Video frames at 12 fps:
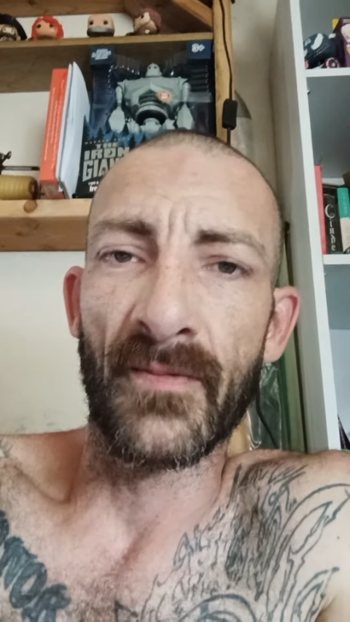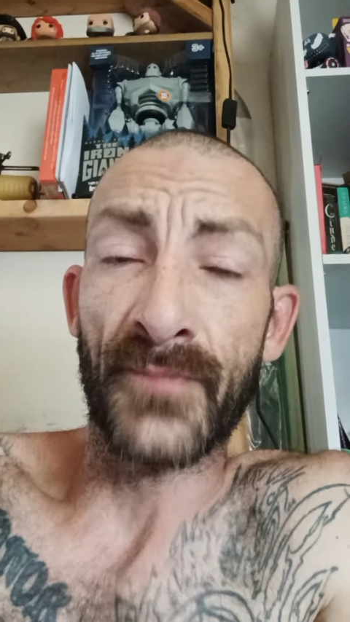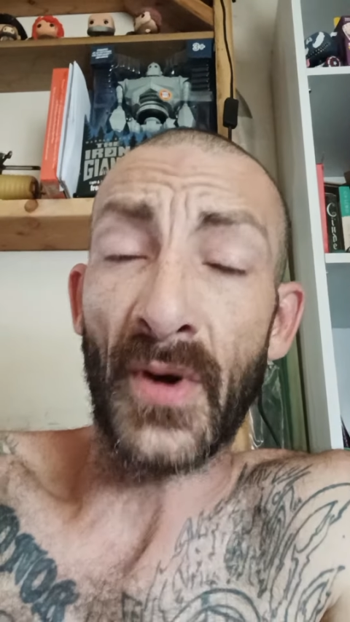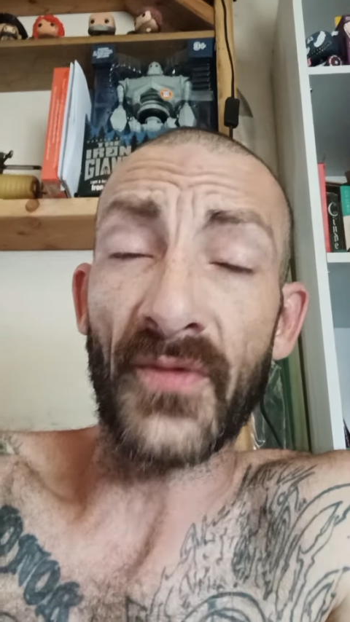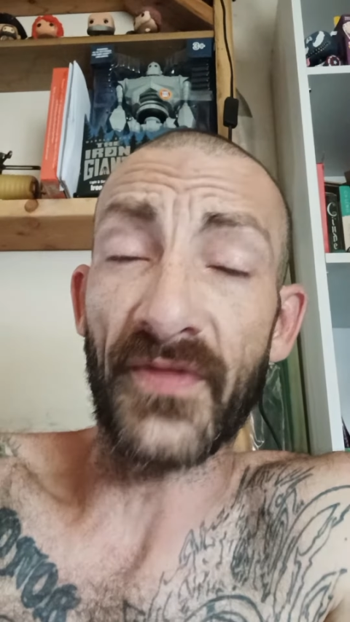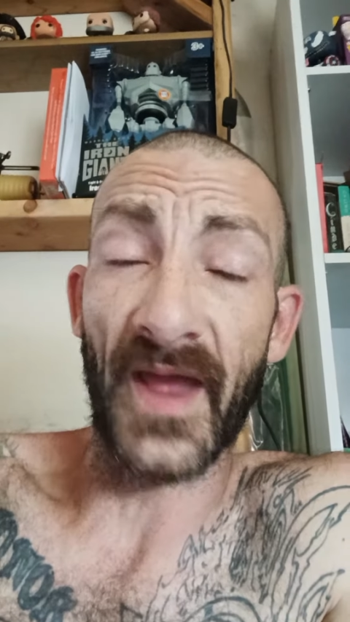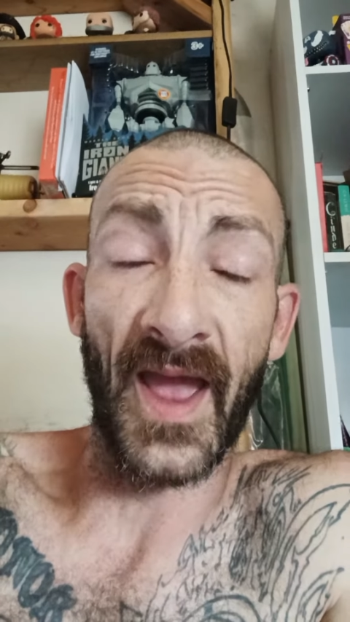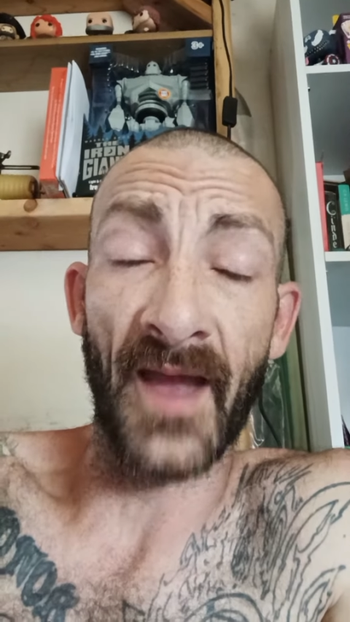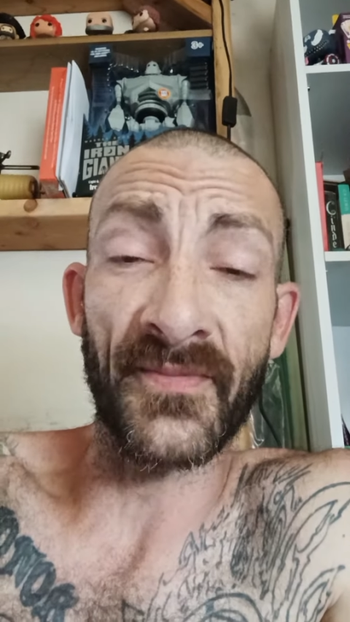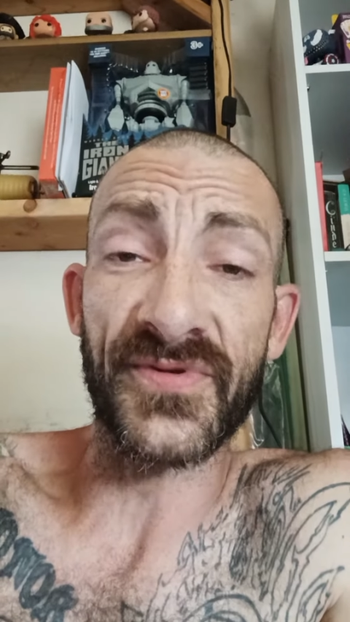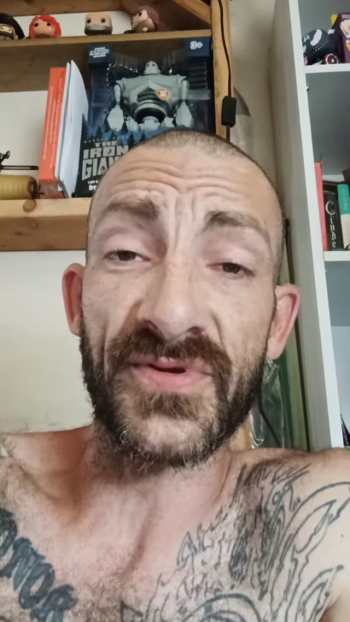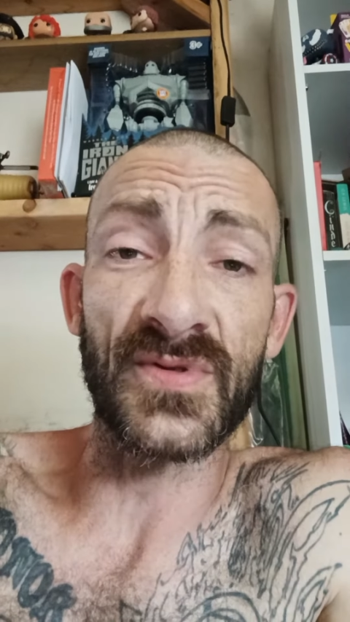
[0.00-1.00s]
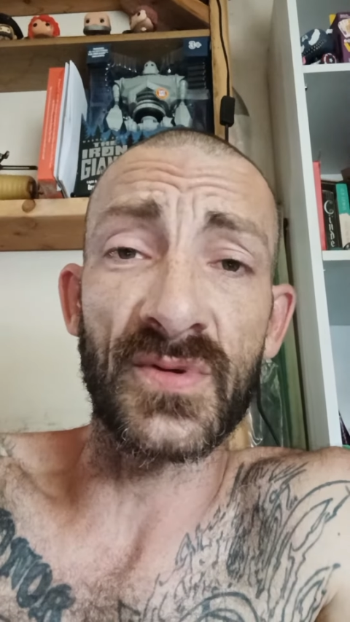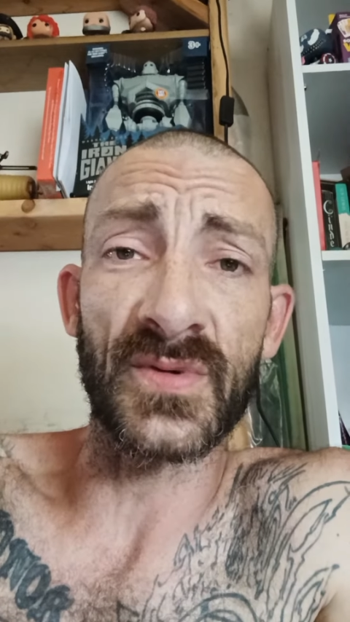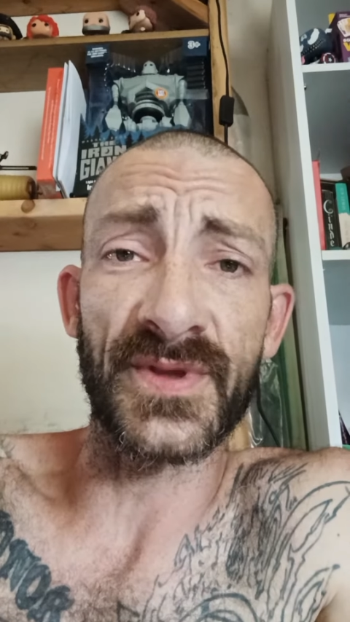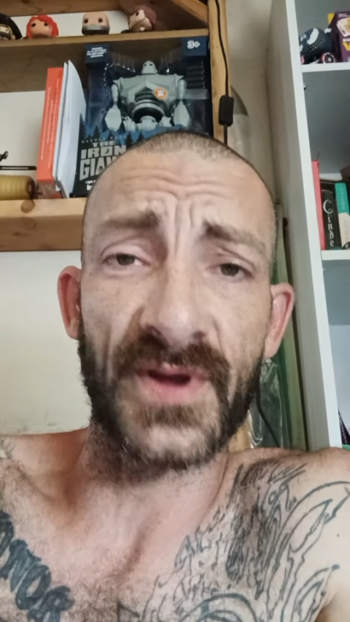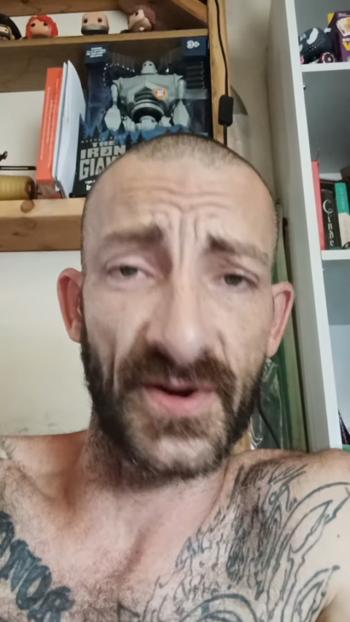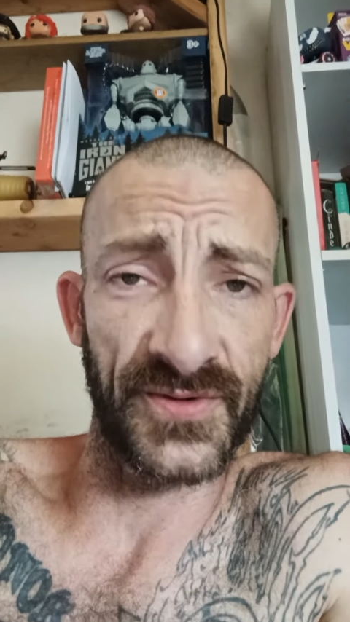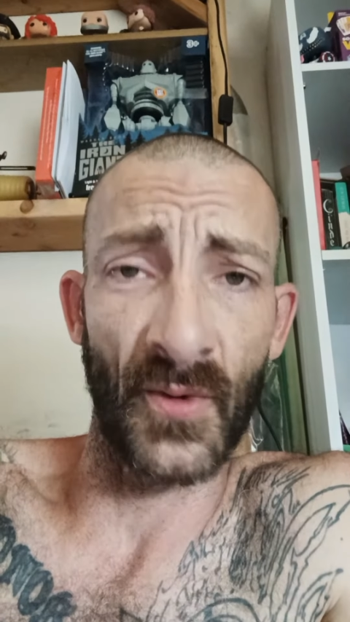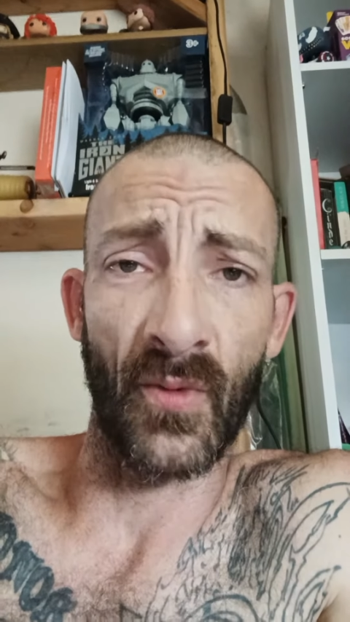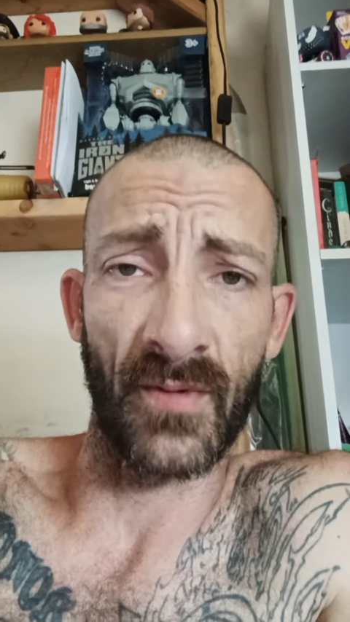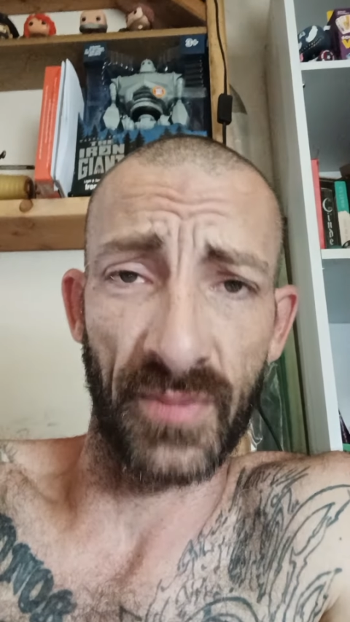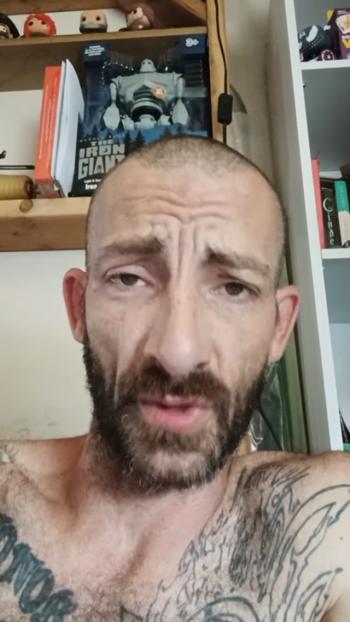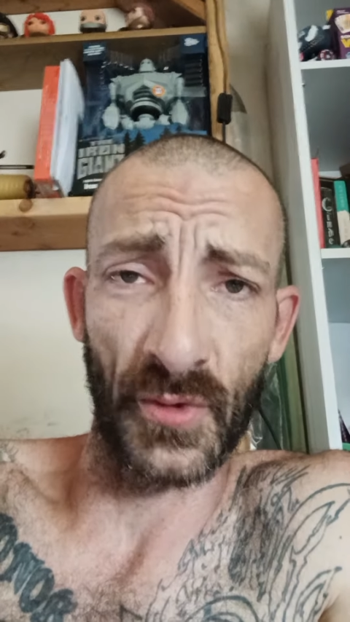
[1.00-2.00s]
both absolutely
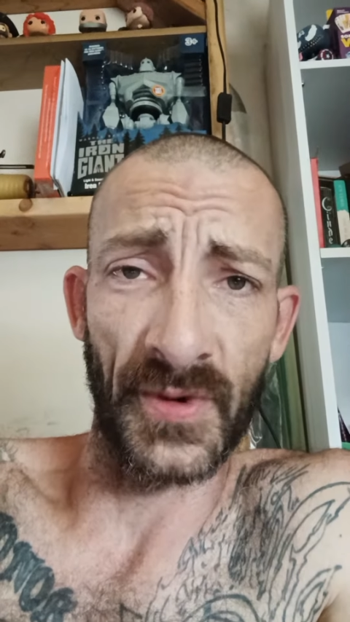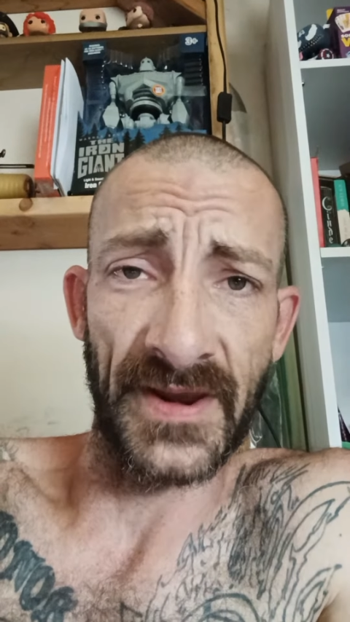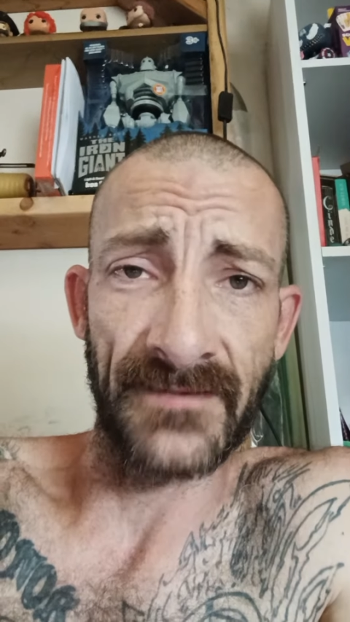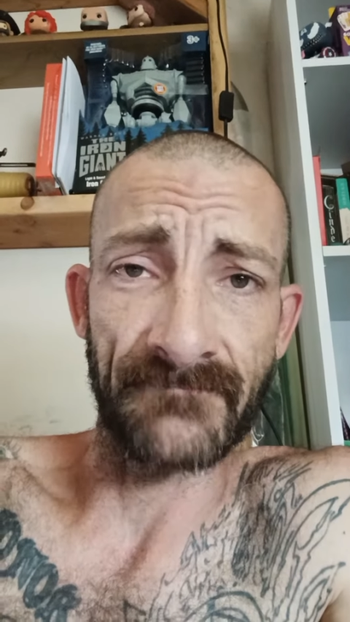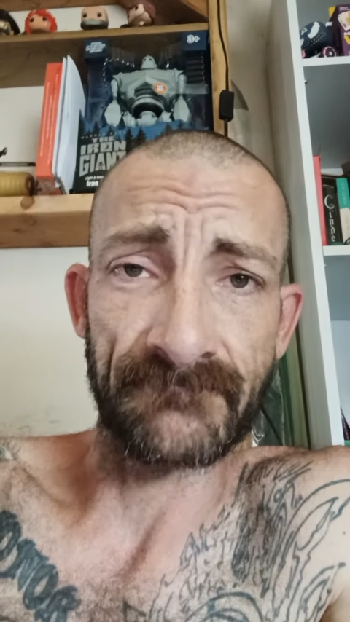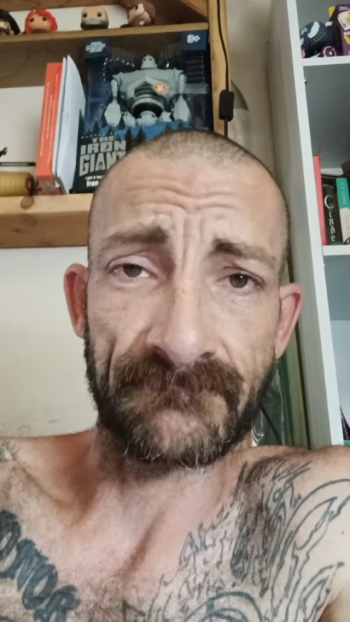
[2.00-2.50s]
adore Bluey.